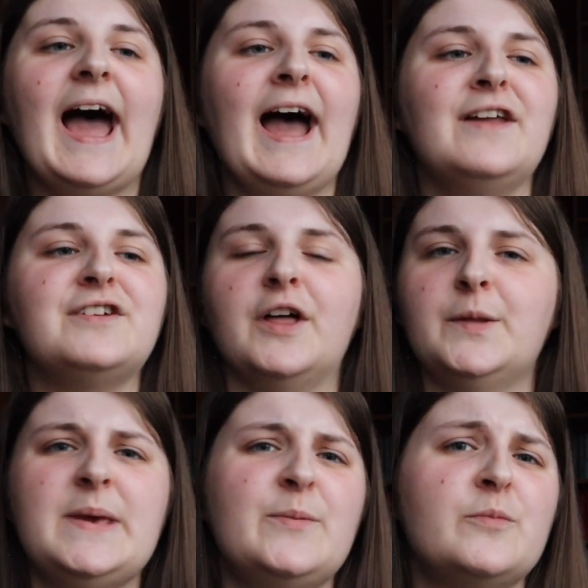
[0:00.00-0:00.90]
and other
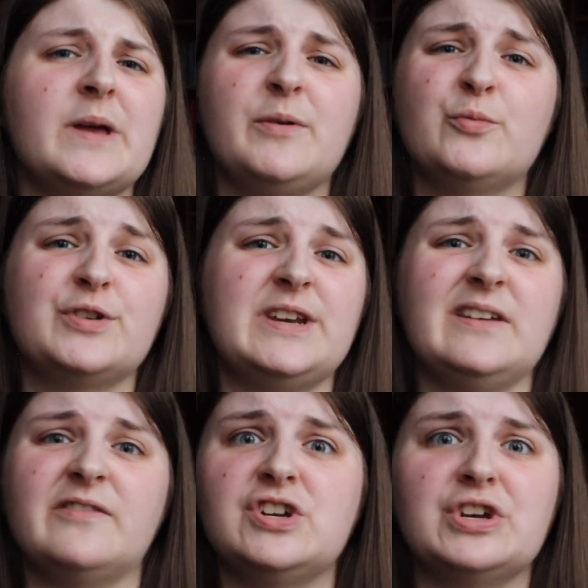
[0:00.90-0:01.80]
people maybe wouldn't
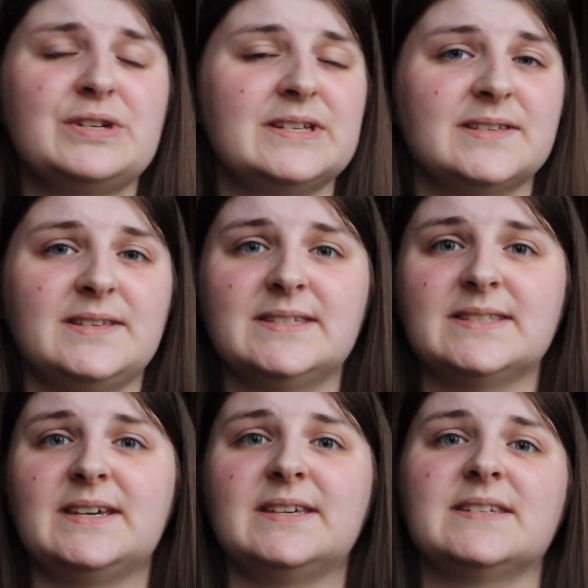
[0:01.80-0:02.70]
even notice these
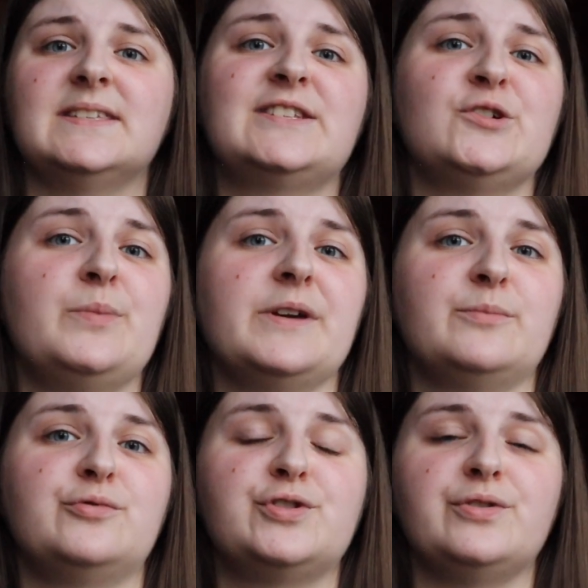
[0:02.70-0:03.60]
things and still be
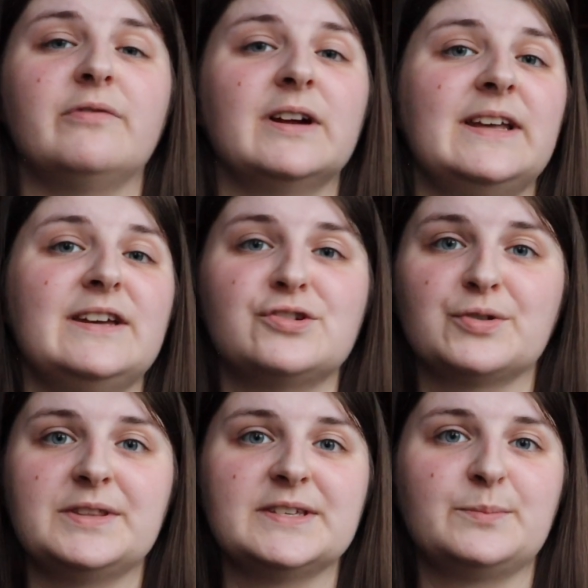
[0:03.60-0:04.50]
able to really
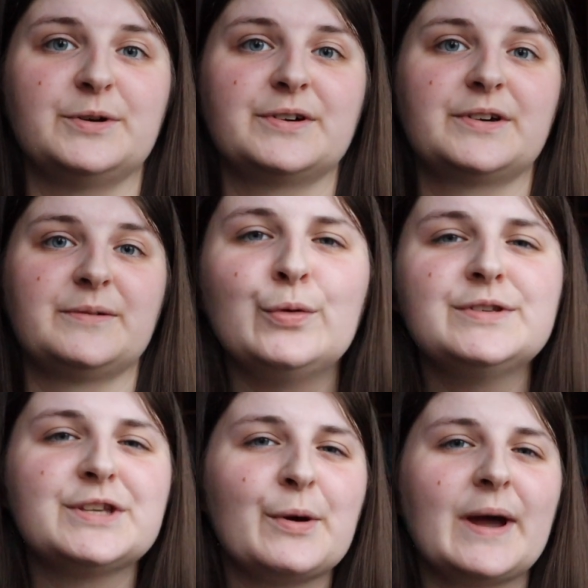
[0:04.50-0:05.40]
enjoy this book.
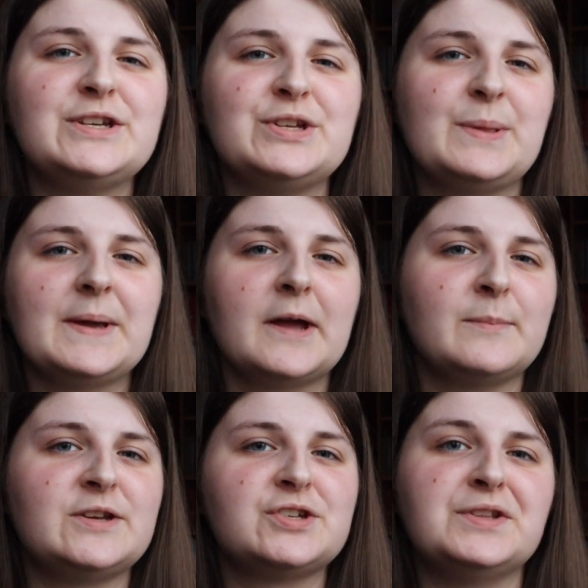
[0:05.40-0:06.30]
Also, I do think I
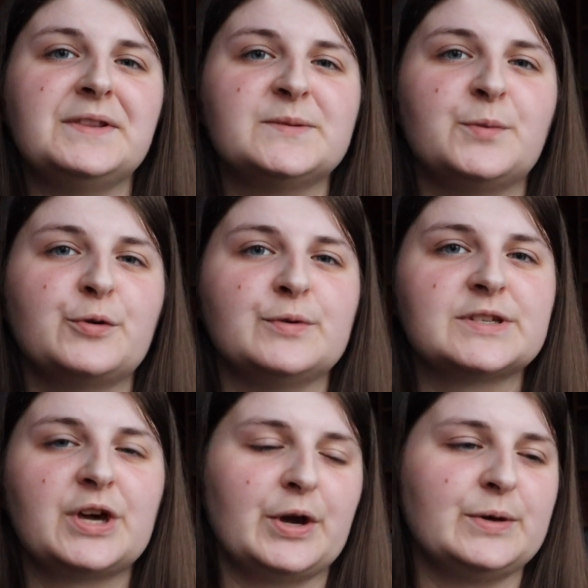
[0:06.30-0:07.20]
mentioned that this book was
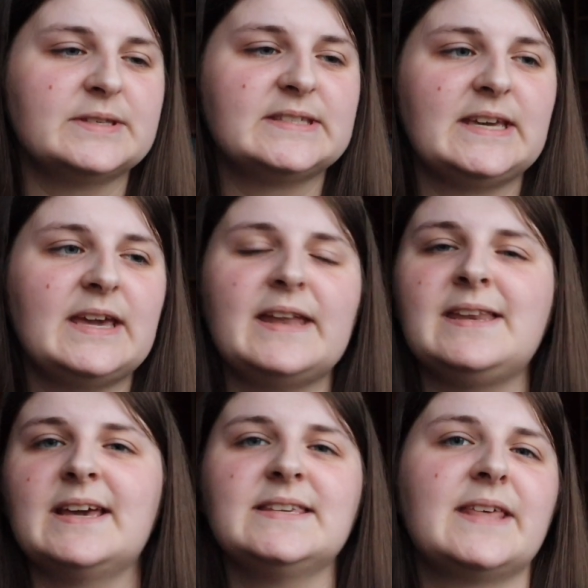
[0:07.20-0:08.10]
cozy,
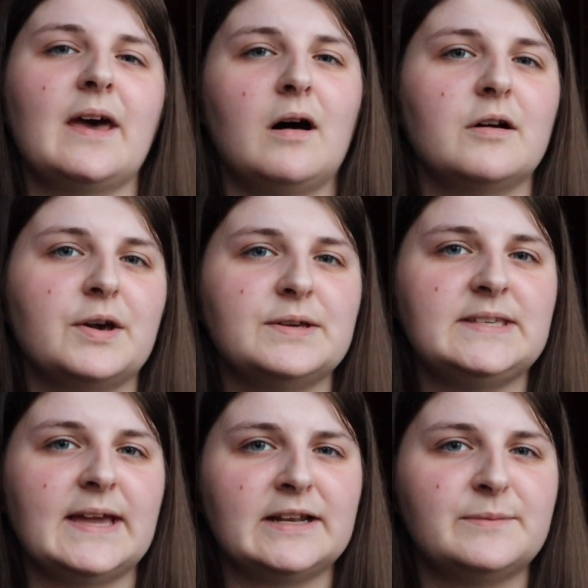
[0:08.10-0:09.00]
and yes, there are
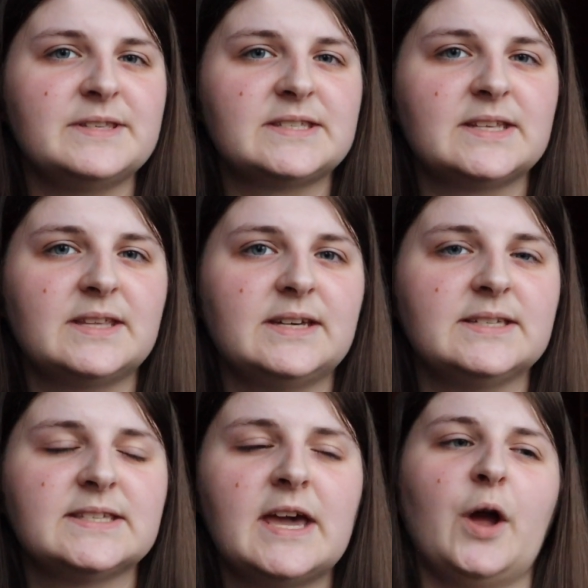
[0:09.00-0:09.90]
cozy elements to
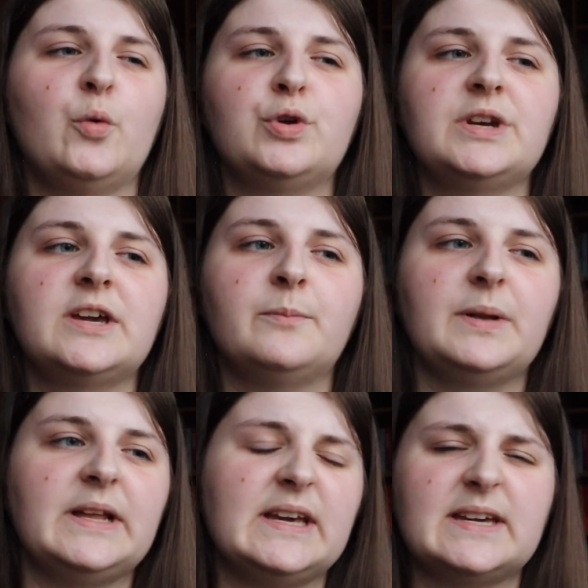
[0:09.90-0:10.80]
this, but I wouldn't
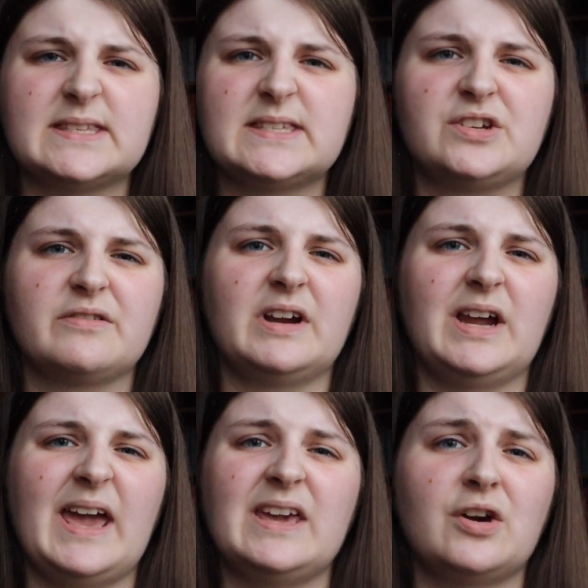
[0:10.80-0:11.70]
completely consider
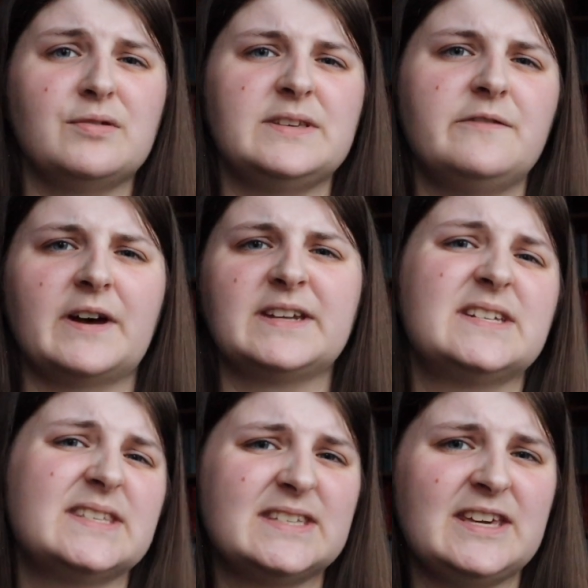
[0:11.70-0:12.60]
it a cozy
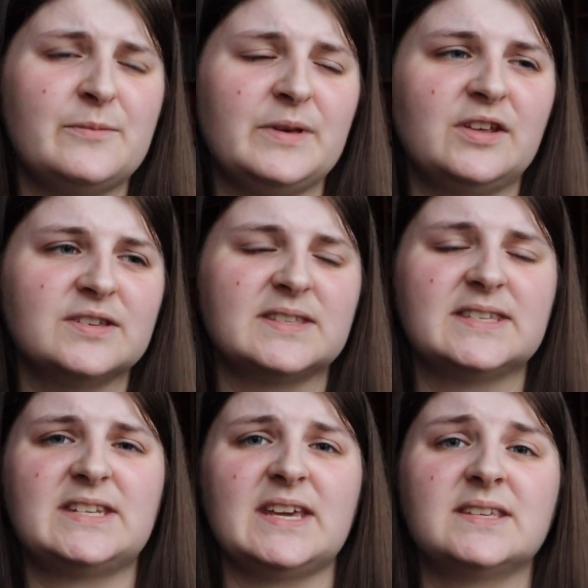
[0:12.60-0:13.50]
fantasy because the
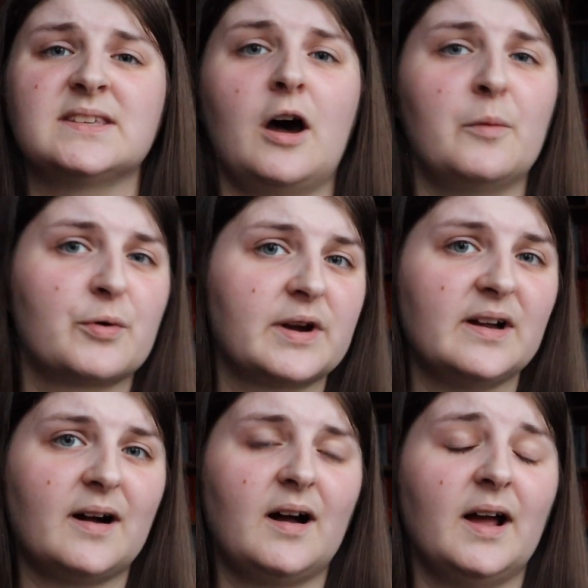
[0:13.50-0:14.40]
stakes are pretty
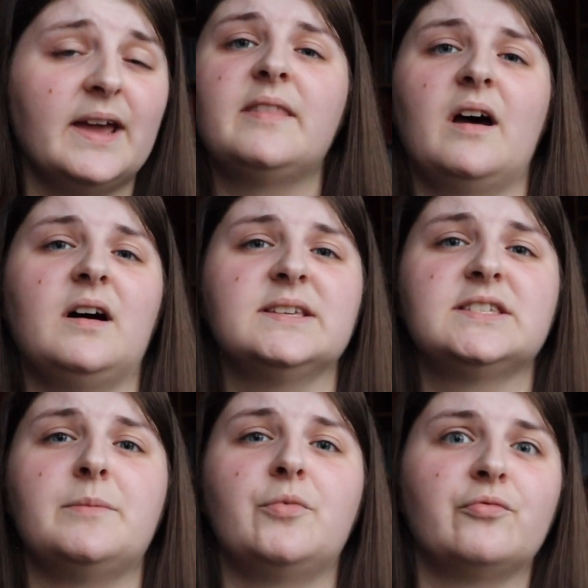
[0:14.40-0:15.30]
high. There are
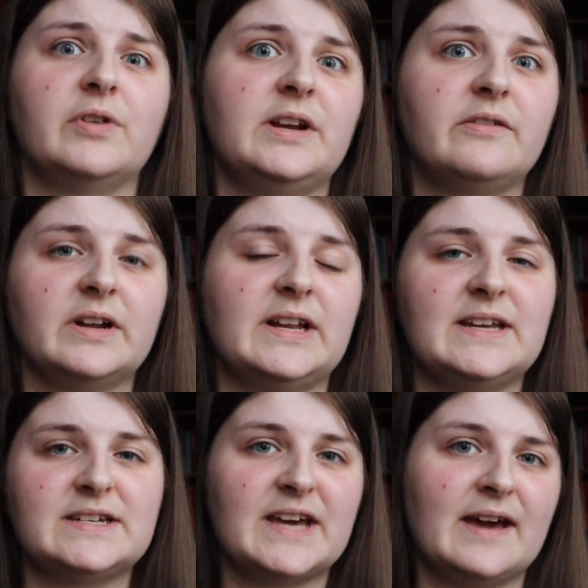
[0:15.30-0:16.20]
some really, really
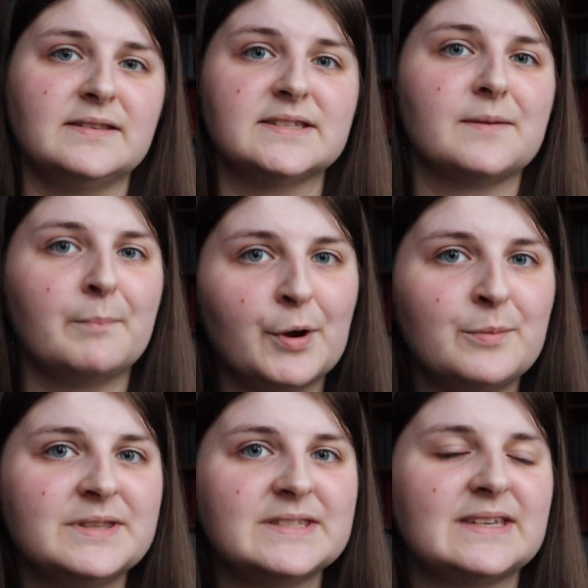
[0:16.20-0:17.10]
intense
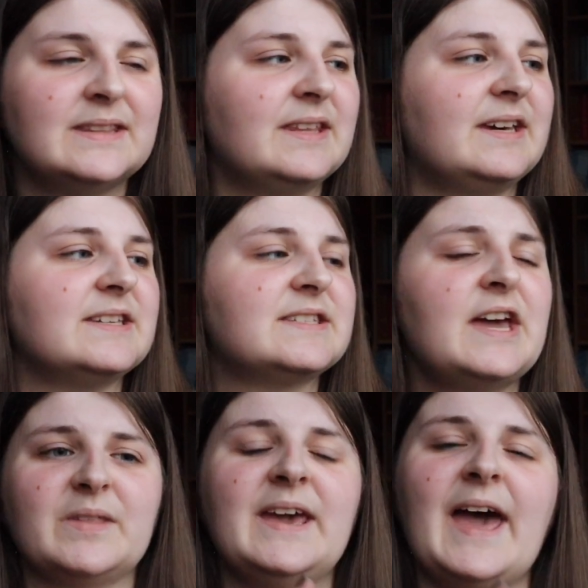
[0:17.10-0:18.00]
moments in this.
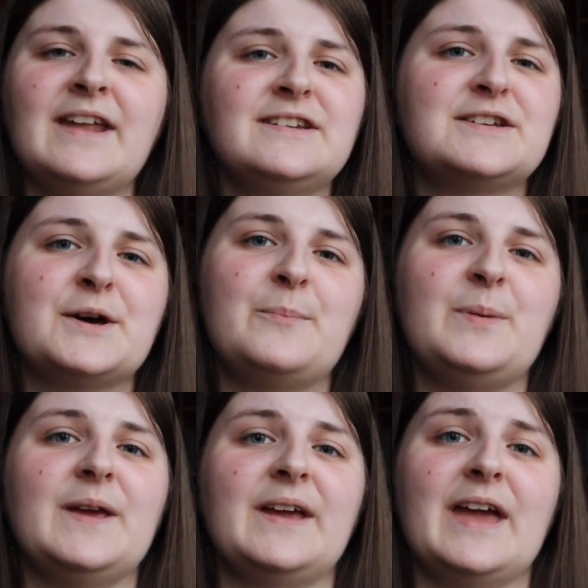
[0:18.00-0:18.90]
It ended up
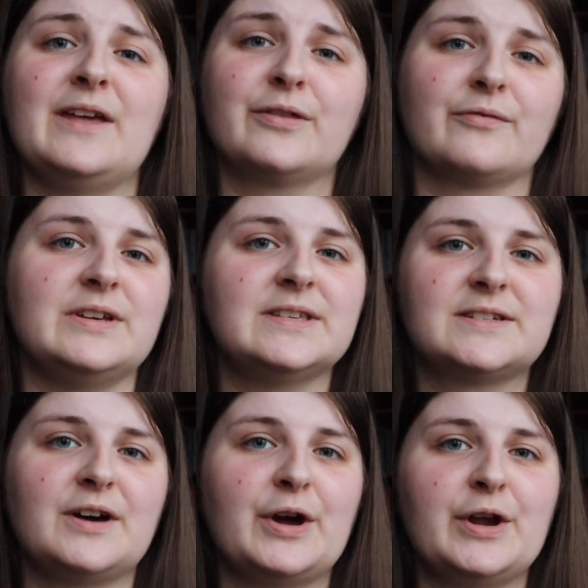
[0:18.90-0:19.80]
being a
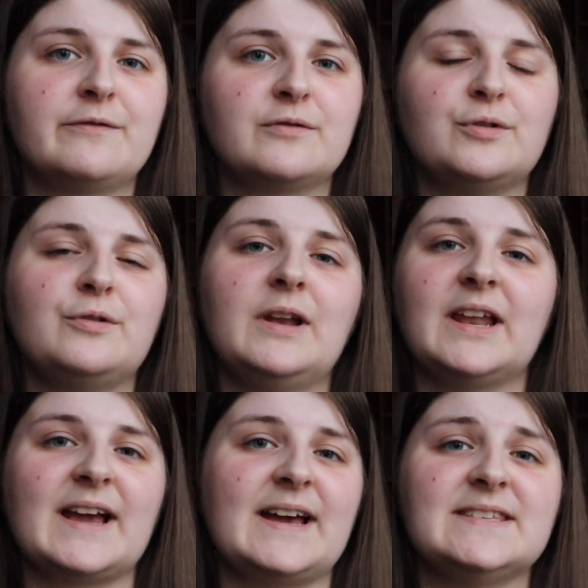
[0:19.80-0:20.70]
3-star overall.
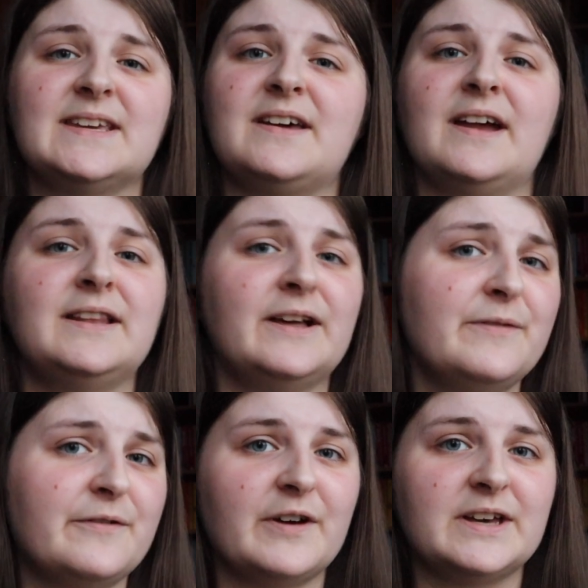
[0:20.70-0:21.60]
Like I said, I love
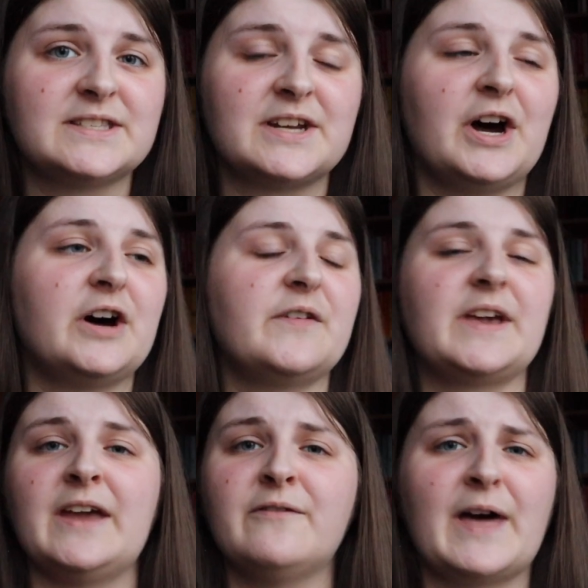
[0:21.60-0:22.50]
the first half,
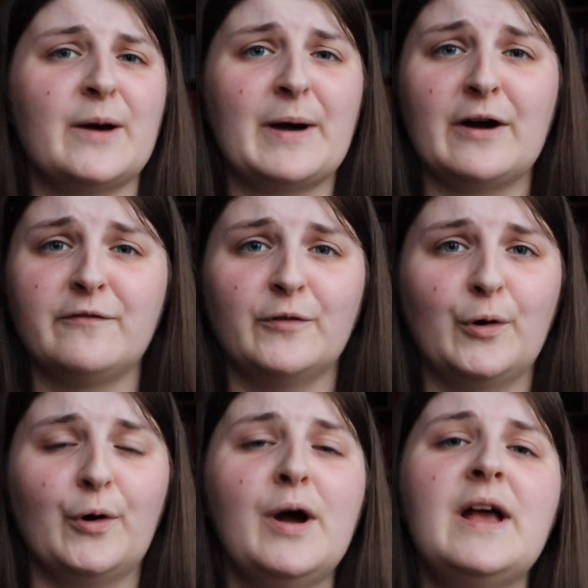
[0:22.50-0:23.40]
gave that about a
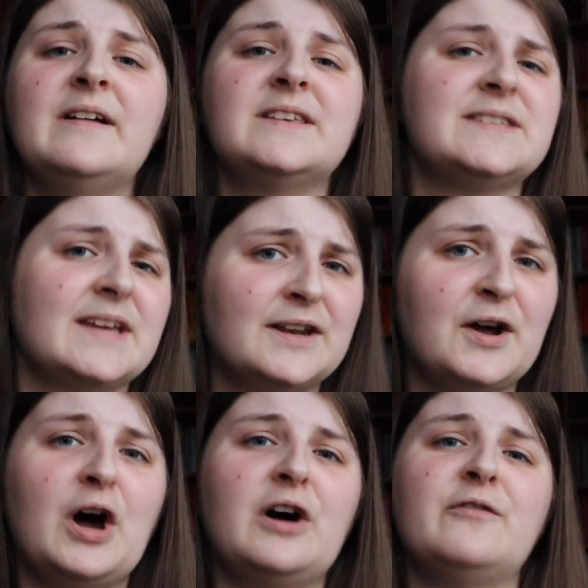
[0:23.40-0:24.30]
4. Second
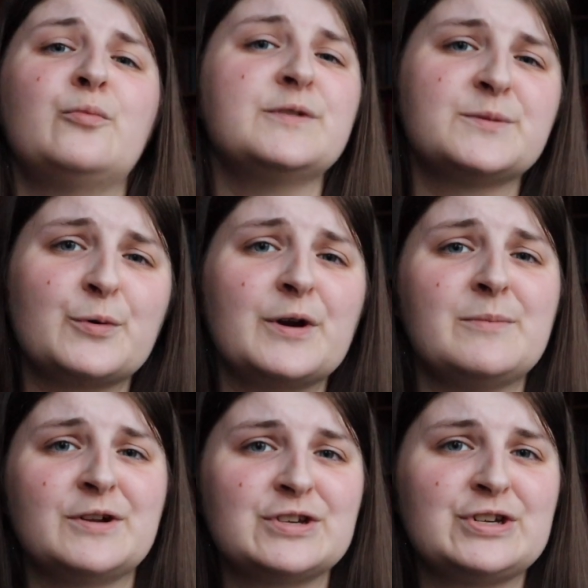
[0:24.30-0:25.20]
half was pretty
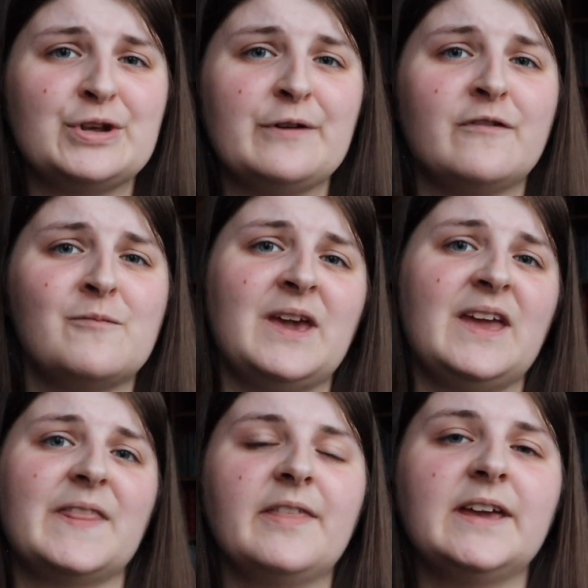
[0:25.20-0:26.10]
much a 2 for
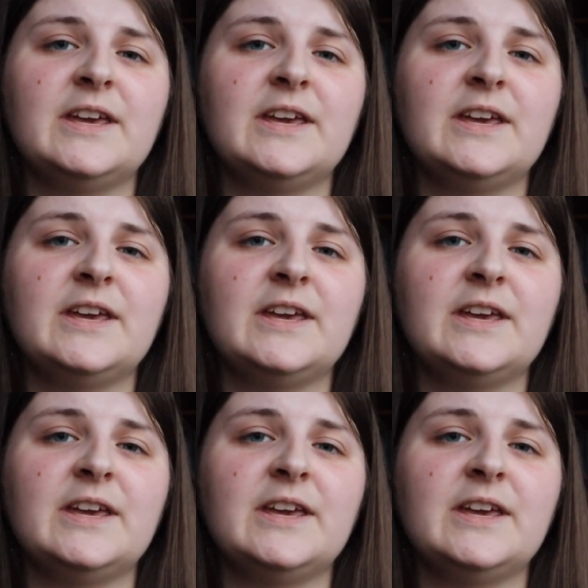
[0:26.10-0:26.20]
me. That